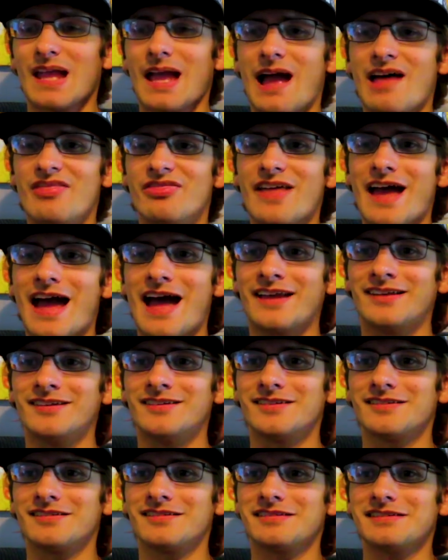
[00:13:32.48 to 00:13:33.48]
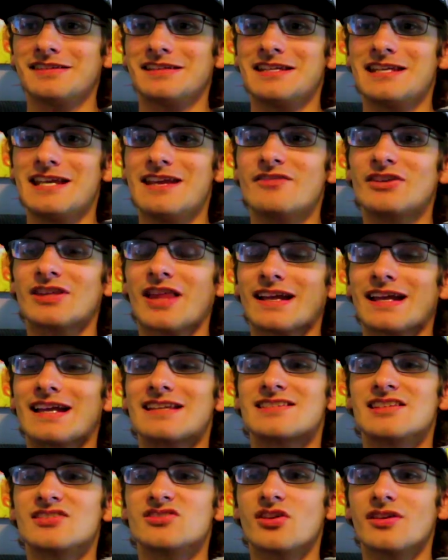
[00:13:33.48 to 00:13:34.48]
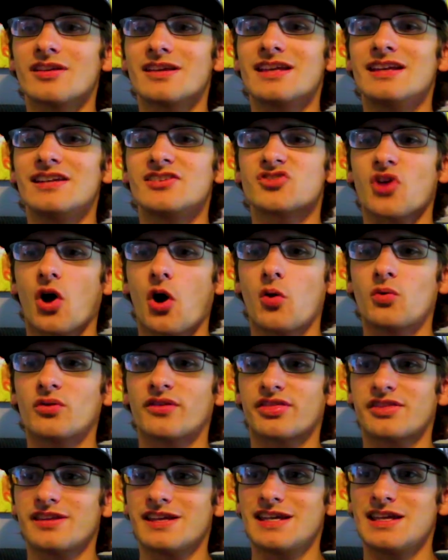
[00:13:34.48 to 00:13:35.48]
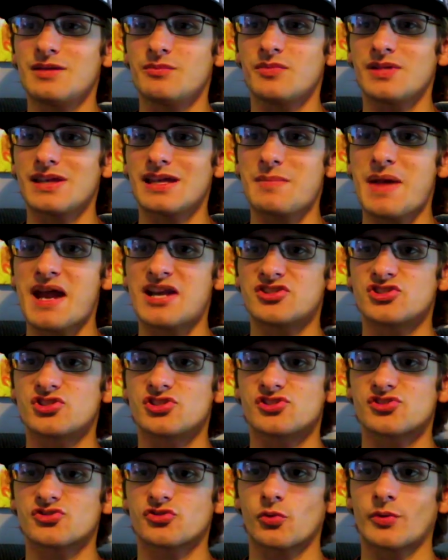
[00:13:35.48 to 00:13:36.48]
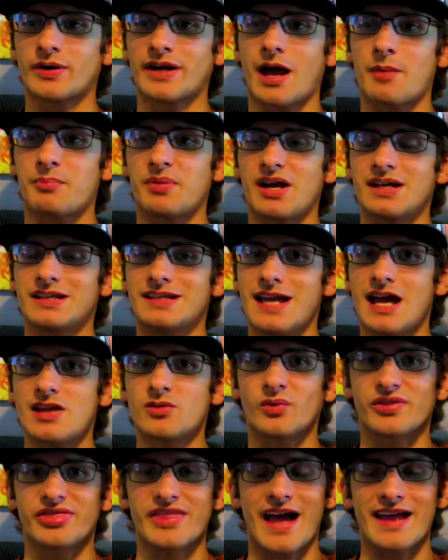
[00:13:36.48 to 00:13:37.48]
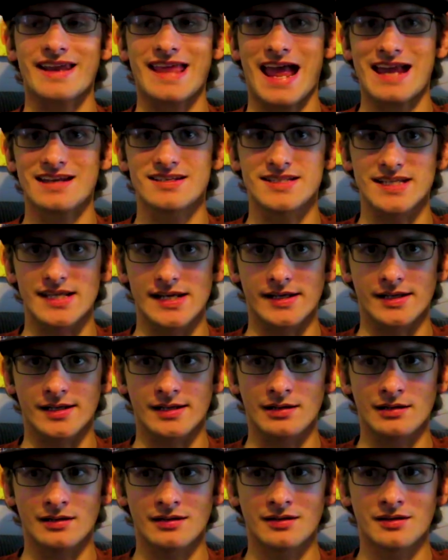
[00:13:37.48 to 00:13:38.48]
And then, even, like, it's in his own theme, he managed to screw it up again with that ending.